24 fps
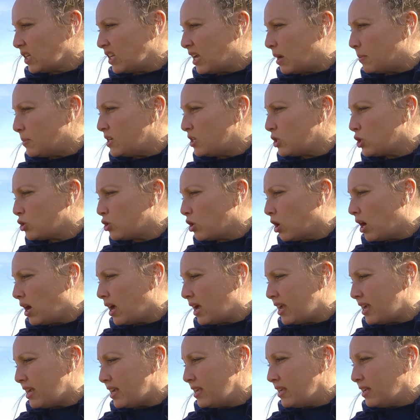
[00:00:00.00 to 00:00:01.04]
I'm going to
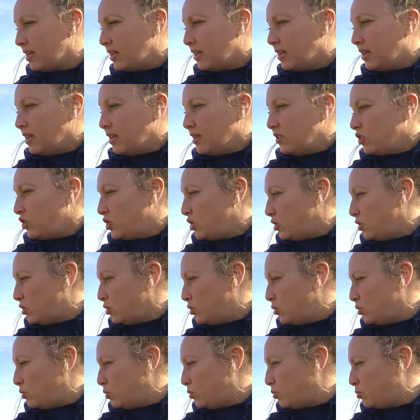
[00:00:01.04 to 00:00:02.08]
try
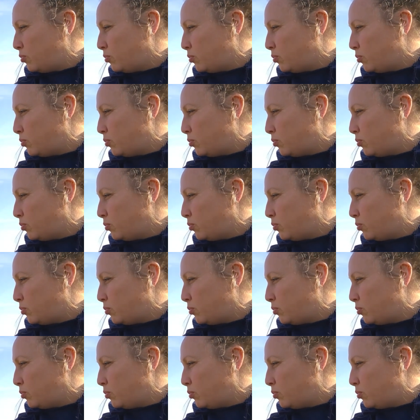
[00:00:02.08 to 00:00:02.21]
to